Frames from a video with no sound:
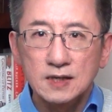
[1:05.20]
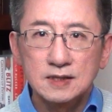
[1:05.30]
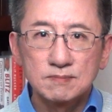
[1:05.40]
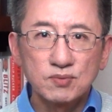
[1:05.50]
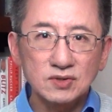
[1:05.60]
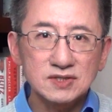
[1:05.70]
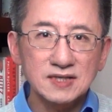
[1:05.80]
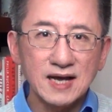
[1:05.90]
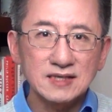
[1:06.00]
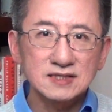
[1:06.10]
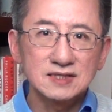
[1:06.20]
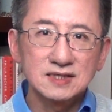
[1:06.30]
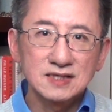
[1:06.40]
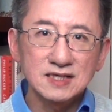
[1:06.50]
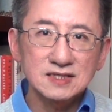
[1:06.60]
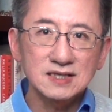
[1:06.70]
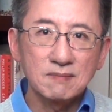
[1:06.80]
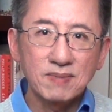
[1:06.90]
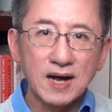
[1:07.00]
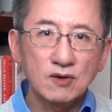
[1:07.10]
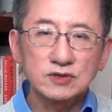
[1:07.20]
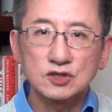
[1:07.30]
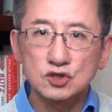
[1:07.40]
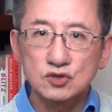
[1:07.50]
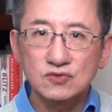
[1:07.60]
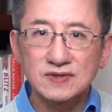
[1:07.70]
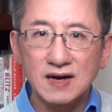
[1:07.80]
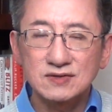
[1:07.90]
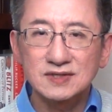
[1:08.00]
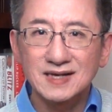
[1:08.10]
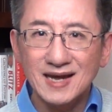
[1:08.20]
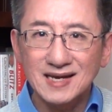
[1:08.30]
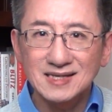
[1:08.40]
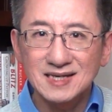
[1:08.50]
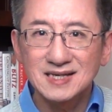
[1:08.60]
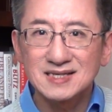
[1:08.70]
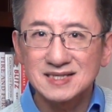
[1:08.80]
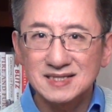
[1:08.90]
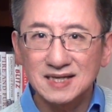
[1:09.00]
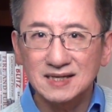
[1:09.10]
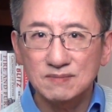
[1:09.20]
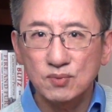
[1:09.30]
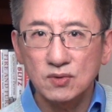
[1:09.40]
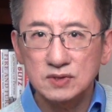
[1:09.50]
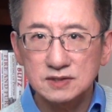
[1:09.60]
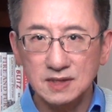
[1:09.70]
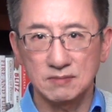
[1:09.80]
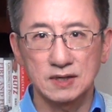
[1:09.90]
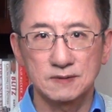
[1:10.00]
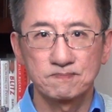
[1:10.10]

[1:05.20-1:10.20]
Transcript: The book says this about the 2018 Singapore summit.